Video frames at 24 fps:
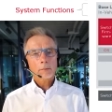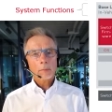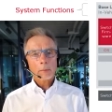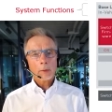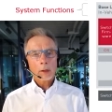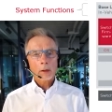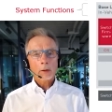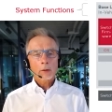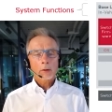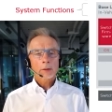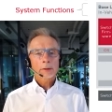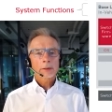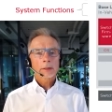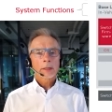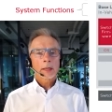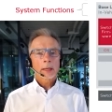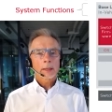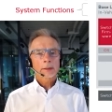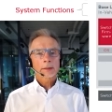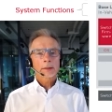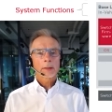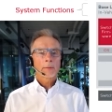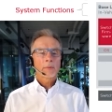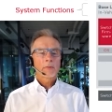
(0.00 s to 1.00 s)
because it
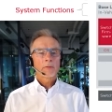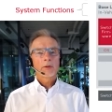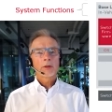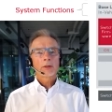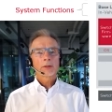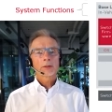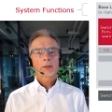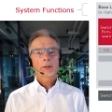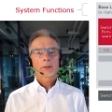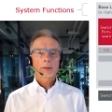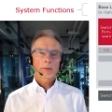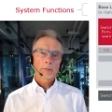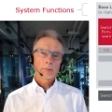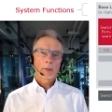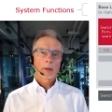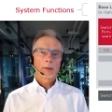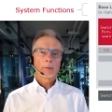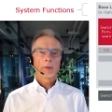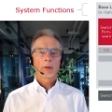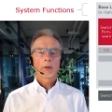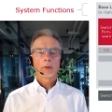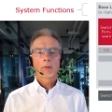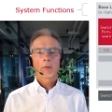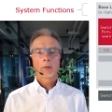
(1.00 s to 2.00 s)
has some features
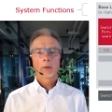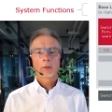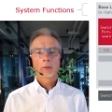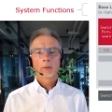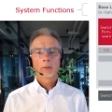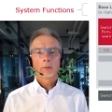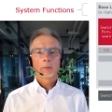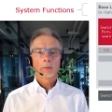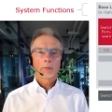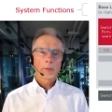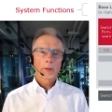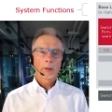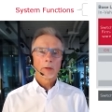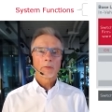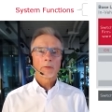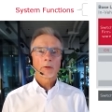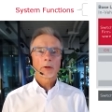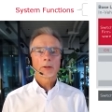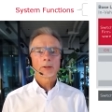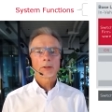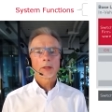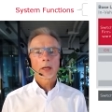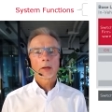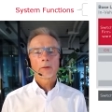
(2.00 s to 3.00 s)
maybe you want to
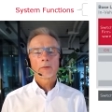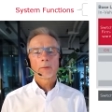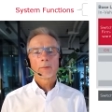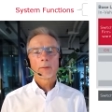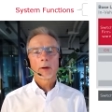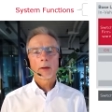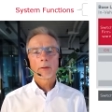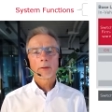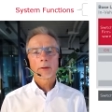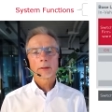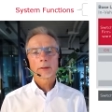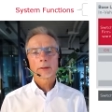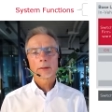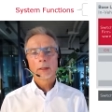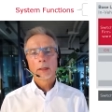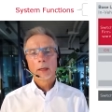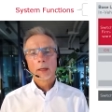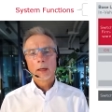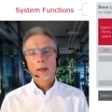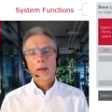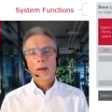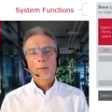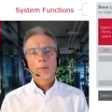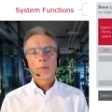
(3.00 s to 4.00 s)
differentiate from others,
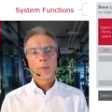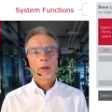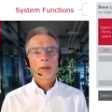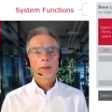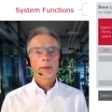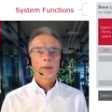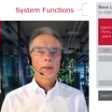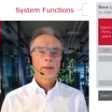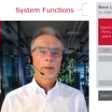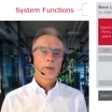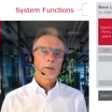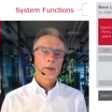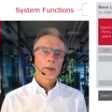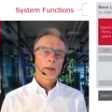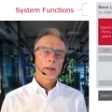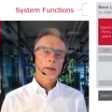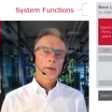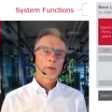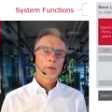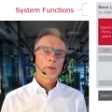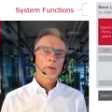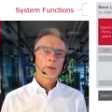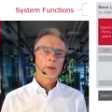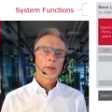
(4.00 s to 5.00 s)
but it
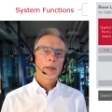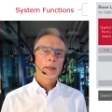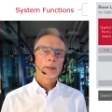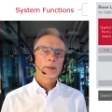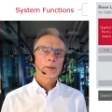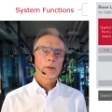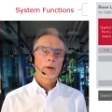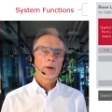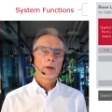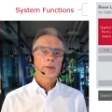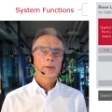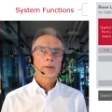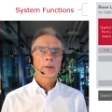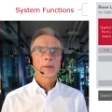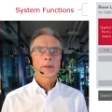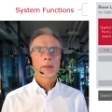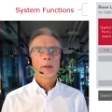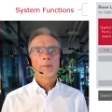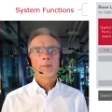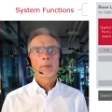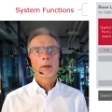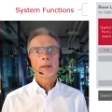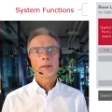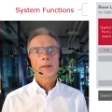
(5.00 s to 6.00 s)
contains also
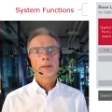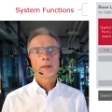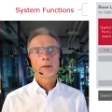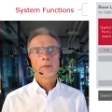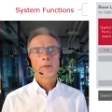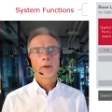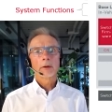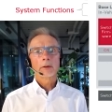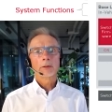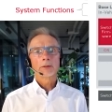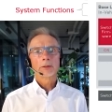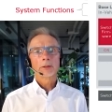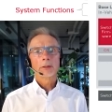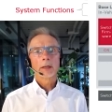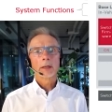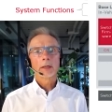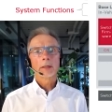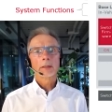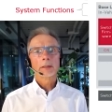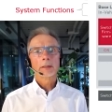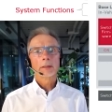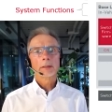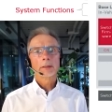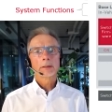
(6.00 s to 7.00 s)
some basic
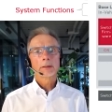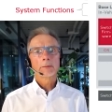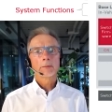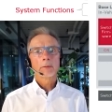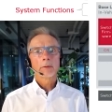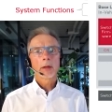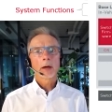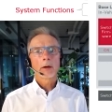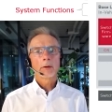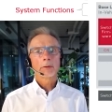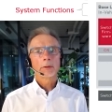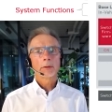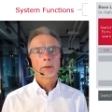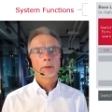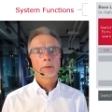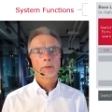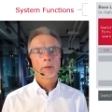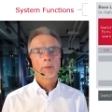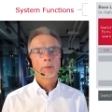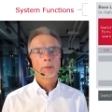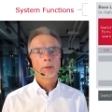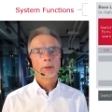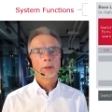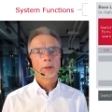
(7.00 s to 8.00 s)
functionalities without
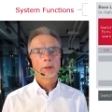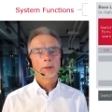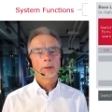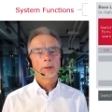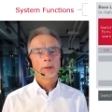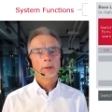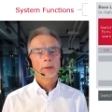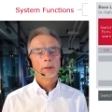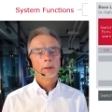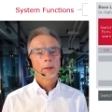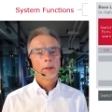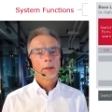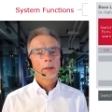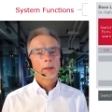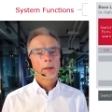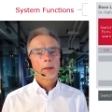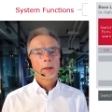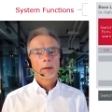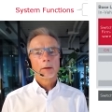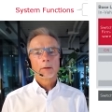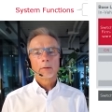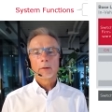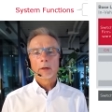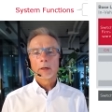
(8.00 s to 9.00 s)
competition
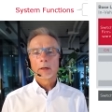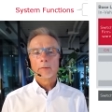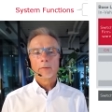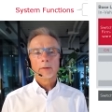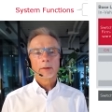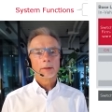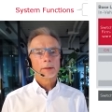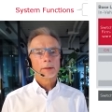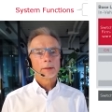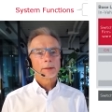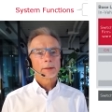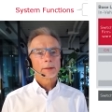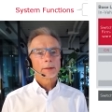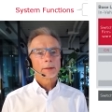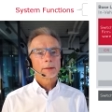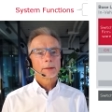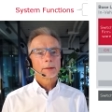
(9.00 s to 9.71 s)
relevance.